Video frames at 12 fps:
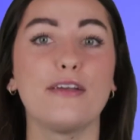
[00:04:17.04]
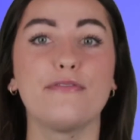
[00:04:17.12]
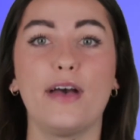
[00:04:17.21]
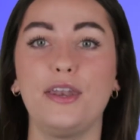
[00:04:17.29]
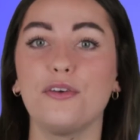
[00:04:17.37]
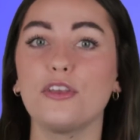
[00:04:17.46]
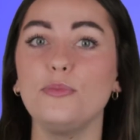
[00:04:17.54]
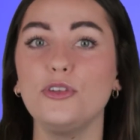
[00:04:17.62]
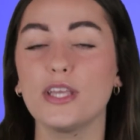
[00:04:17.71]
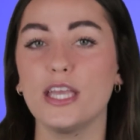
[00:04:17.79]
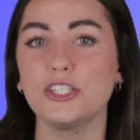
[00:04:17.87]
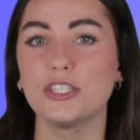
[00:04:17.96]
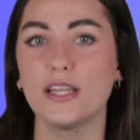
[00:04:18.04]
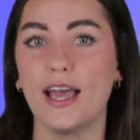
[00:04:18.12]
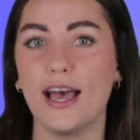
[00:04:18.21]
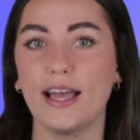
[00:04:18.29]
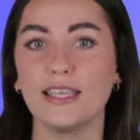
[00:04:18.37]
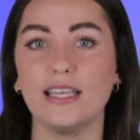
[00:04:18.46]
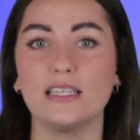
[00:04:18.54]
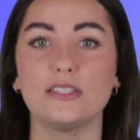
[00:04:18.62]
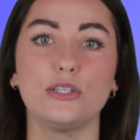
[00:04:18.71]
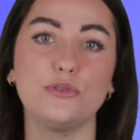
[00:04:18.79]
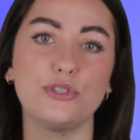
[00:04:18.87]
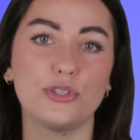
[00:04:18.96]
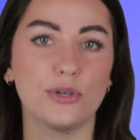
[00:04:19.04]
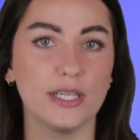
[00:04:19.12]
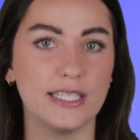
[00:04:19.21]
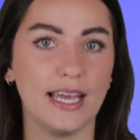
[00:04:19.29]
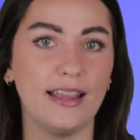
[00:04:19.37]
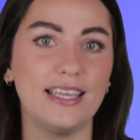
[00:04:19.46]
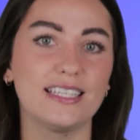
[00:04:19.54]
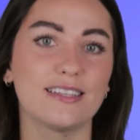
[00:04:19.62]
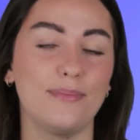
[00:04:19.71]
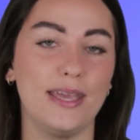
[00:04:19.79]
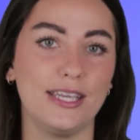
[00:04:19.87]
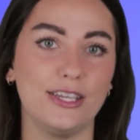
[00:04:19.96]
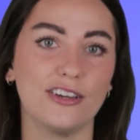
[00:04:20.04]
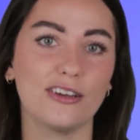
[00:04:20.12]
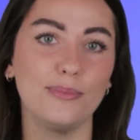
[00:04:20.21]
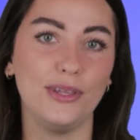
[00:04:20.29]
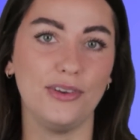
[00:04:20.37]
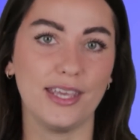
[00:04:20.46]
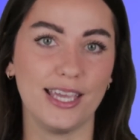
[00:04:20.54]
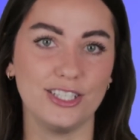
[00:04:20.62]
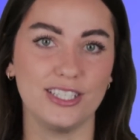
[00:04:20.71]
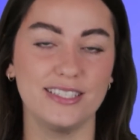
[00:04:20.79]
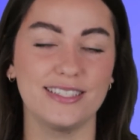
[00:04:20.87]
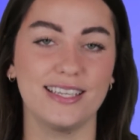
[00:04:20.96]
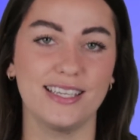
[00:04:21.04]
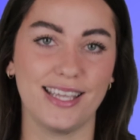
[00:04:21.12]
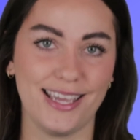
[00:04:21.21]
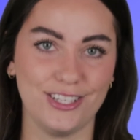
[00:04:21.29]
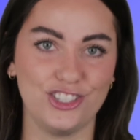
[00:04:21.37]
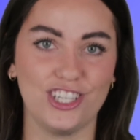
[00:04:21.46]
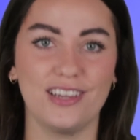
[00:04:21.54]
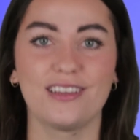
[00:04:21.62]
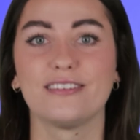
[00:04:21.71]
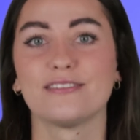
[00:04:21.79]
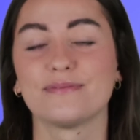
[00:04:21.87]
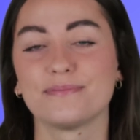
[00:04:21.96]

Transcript: my final communication hack is use storytelling to make your communications engaging.